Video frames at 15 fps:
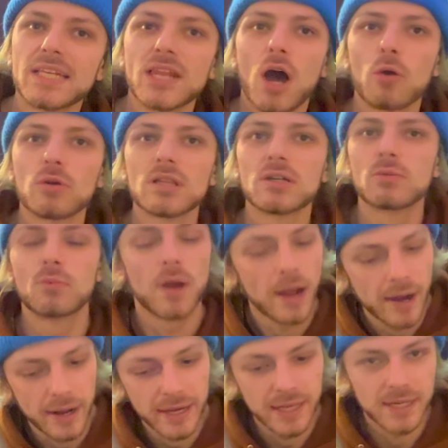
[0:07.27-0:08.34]
Not really
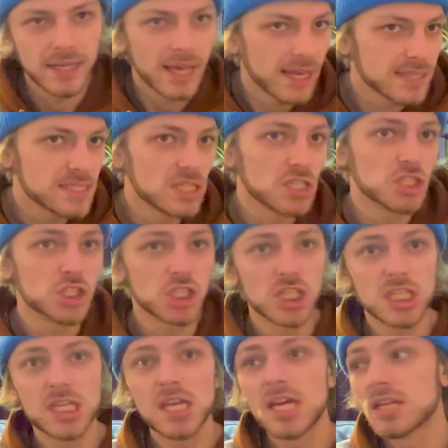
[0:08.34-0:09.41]
wearing any
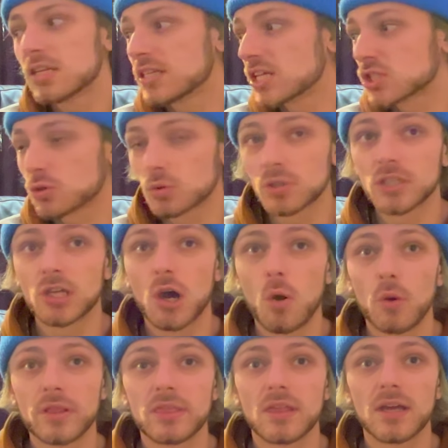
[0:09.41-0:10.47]
ACG. It doesn't really go
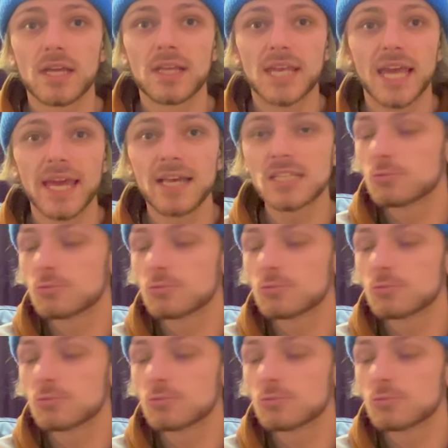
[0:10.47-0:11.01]
with the kicks,